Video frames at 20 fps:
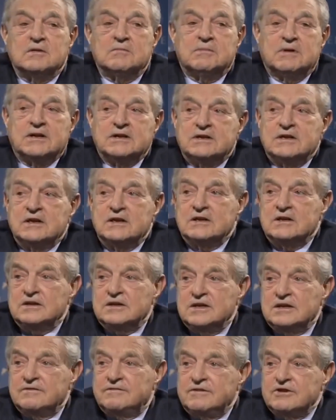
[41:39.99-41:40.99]
But
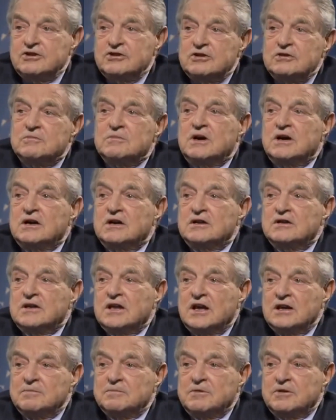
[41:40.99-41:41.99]
the efficient market
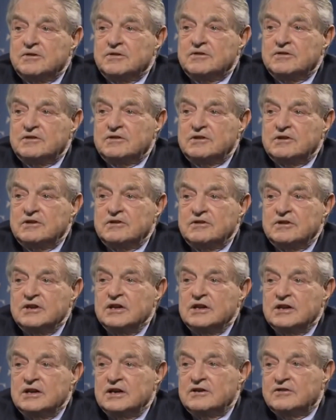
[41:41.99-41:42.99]
hypothesis
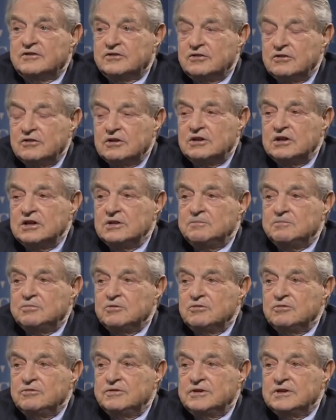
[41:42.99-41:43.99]
has certainly
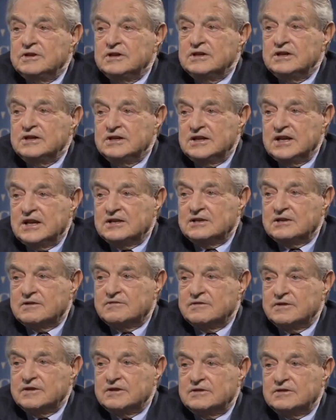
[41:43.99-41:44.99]
proved
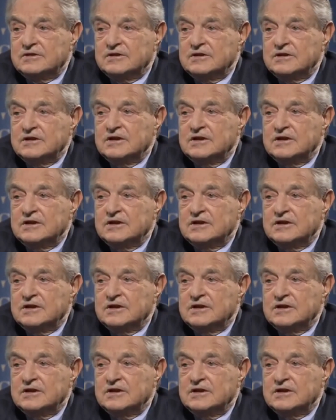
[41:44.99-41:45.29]
inadequate.